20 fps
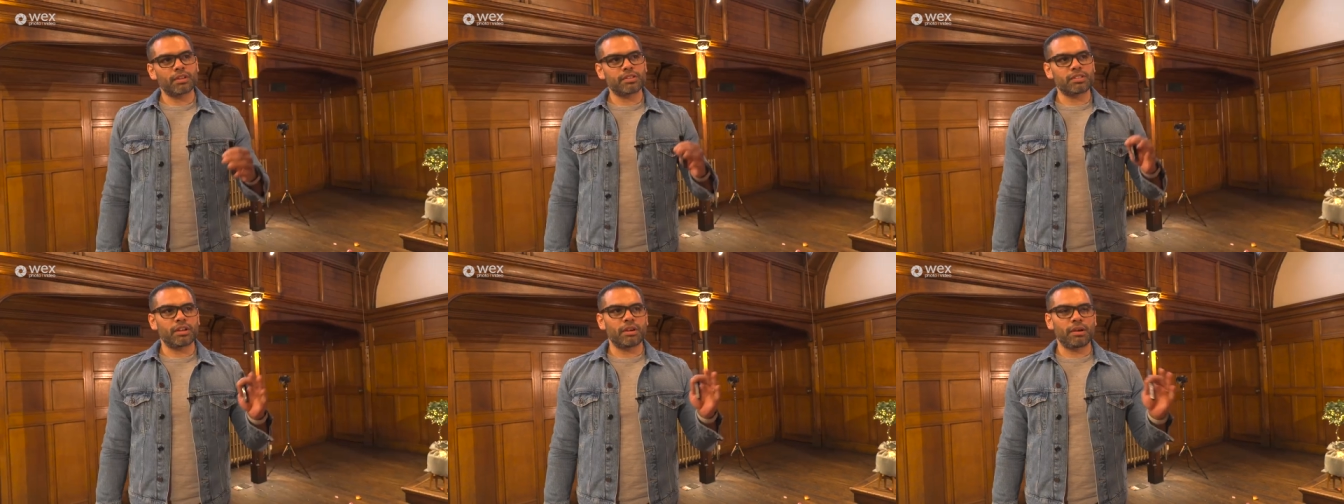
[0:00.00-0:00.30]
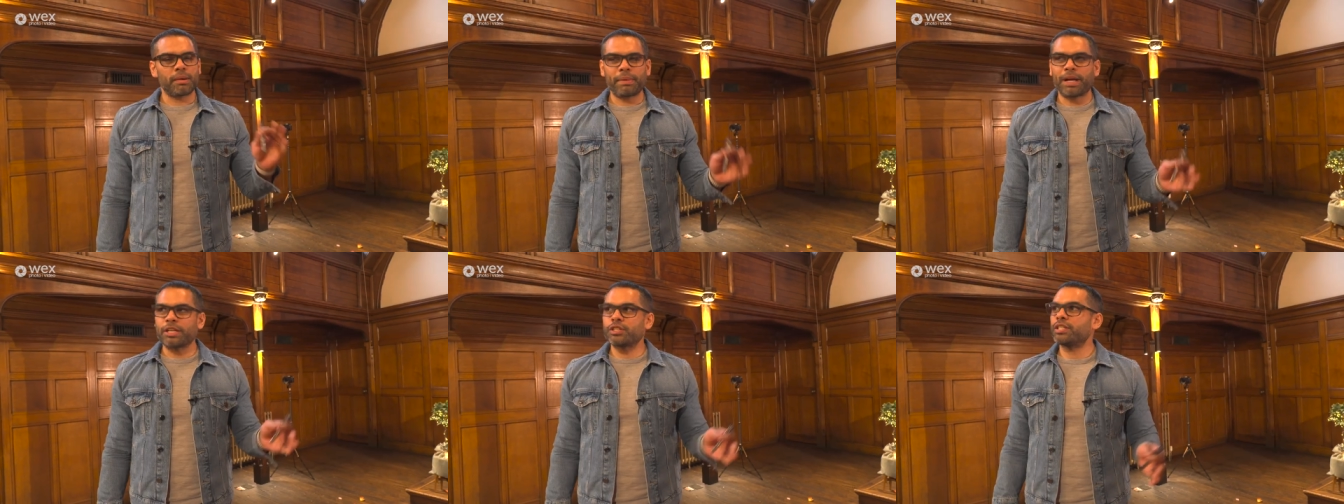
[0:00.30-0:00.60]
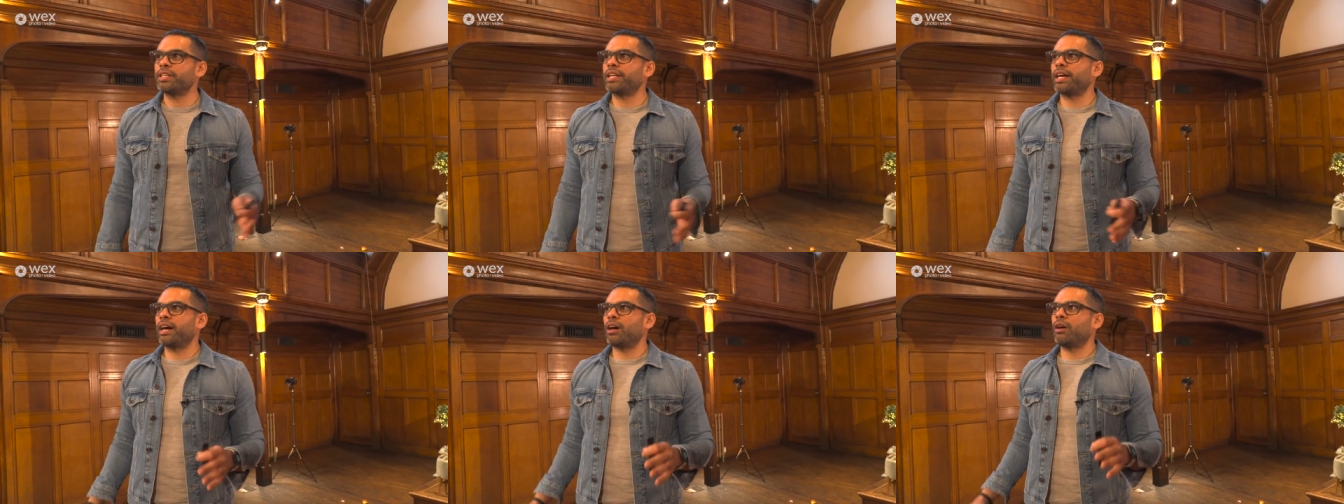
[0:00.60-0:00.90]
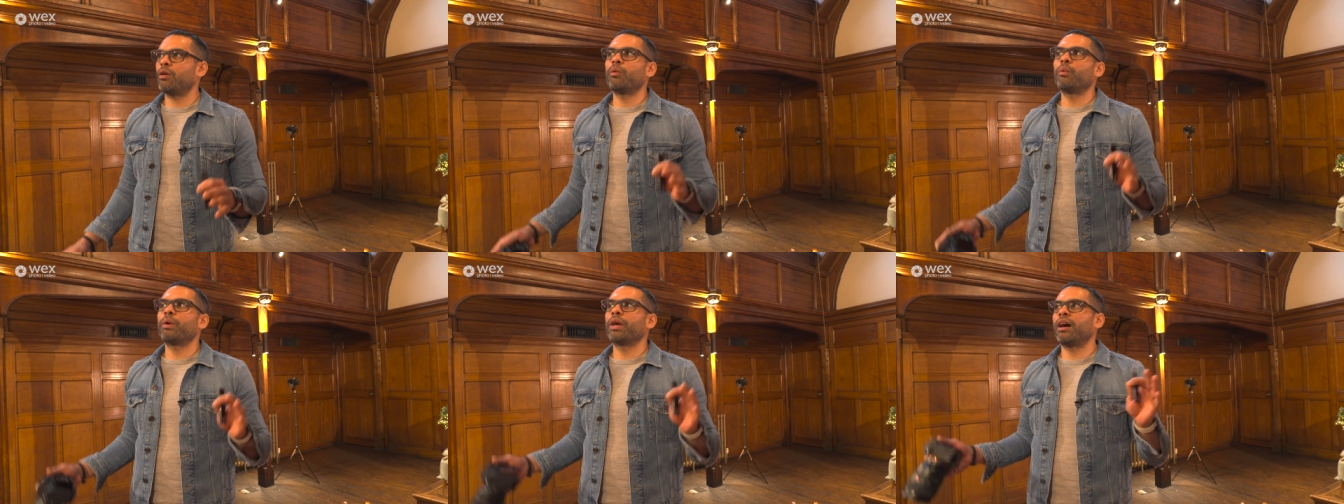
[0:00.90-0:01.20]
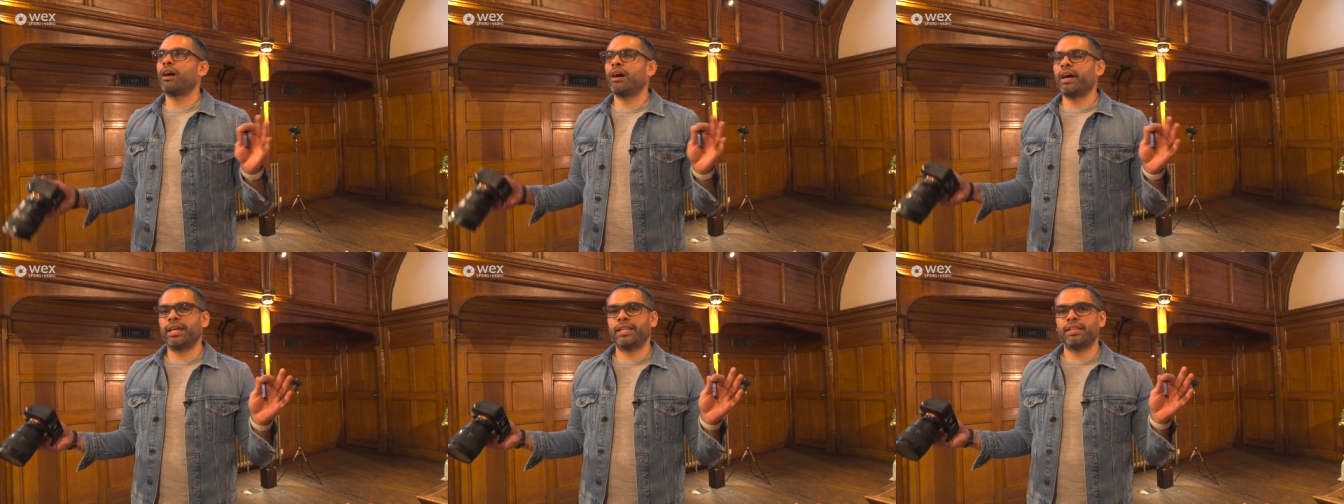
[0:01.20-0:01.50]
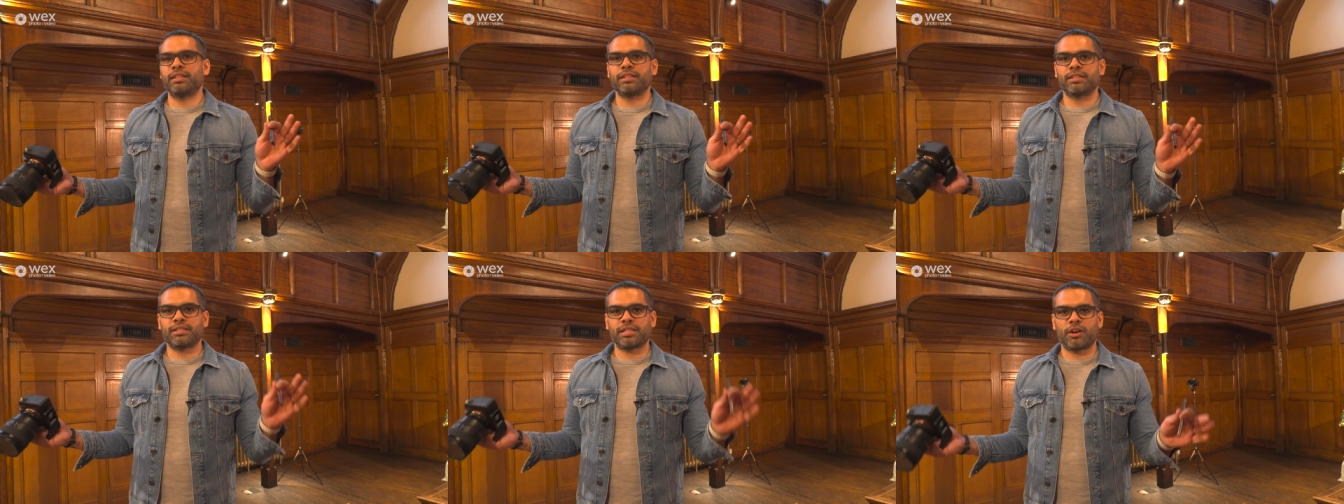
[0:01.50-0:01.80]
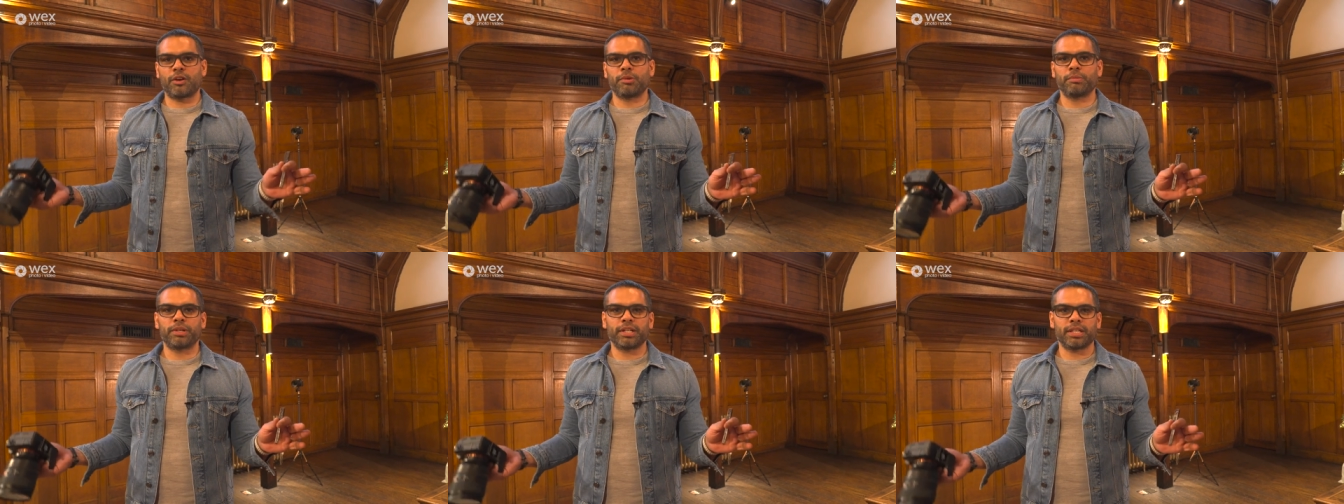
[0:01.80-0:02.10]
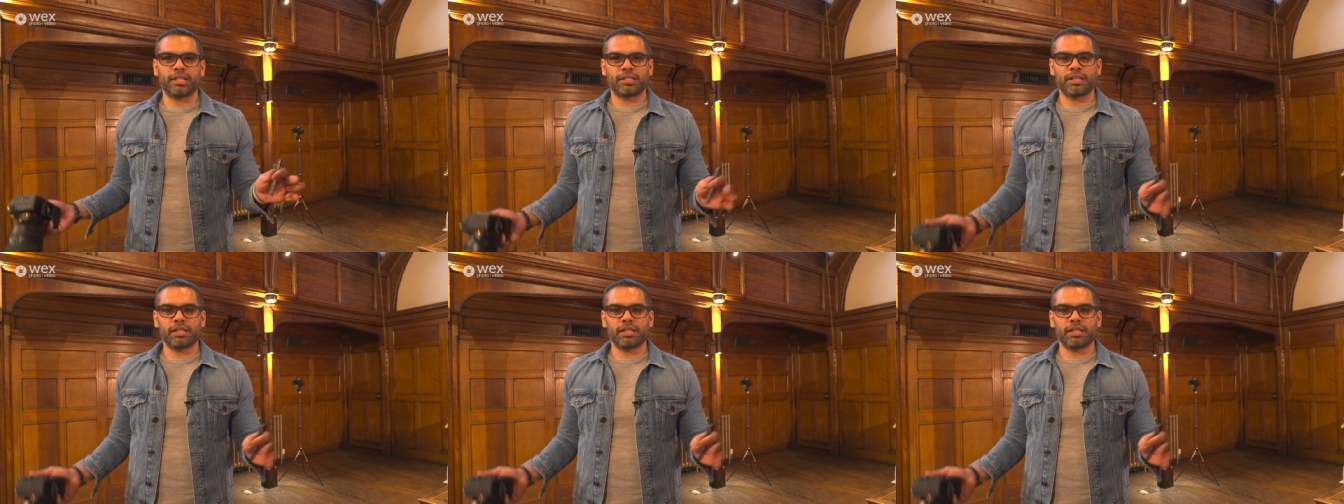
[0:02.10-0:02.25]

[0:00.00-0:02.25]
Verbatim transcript: So imagine now we are in the ceremony.